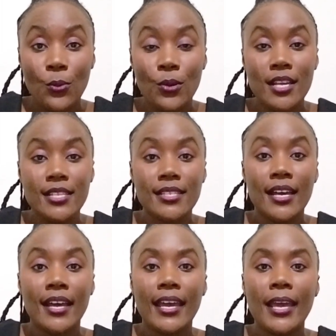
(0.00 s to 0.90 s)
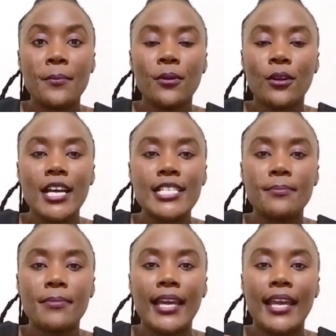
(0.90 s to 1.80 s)

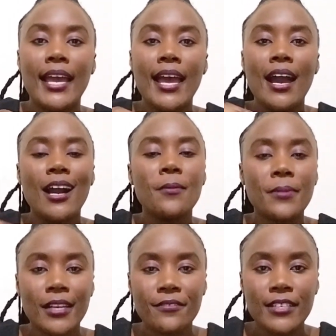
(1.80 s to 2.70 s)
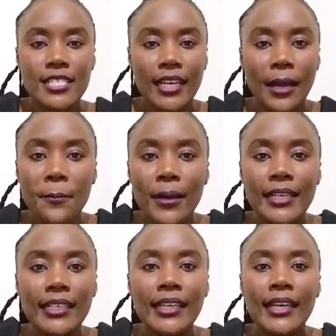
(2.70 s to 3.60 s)
by a private
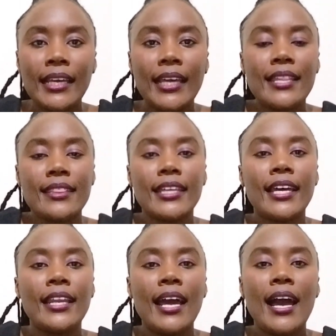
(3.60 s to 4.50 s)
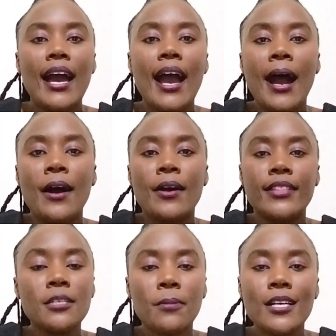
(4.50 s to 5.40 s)
company, and then
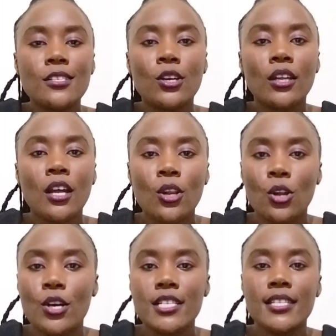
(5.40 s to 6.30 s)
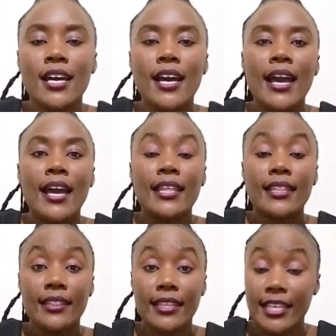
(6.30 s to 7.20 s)
that person lost
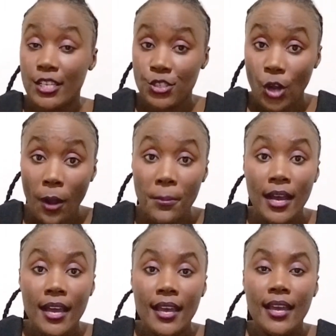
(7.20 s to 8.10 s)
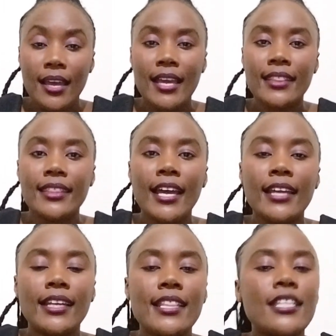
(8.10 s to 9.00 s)
their job, and
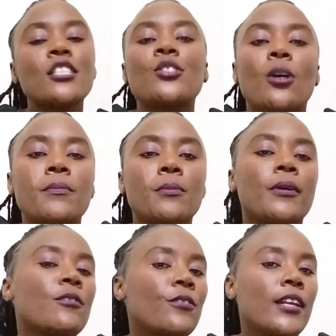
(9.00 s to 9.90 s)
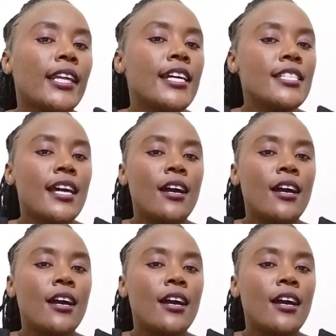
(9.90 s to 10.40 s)
then they stopped paying for it.